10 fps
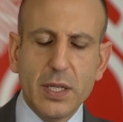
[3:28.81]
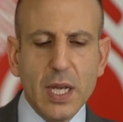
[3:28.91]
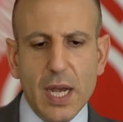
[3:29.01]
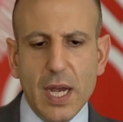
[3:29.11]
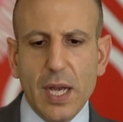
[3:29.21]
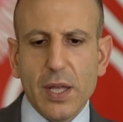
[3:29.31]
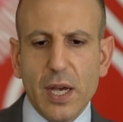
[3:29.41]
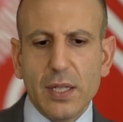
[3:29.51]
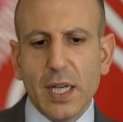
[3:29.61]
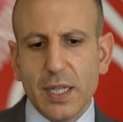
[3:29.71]
And
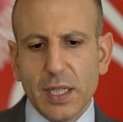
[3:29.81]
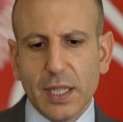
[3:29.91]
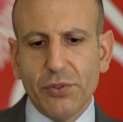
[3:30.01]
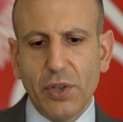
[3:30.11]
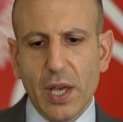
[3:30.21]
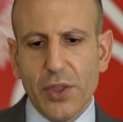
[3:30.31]
like I said,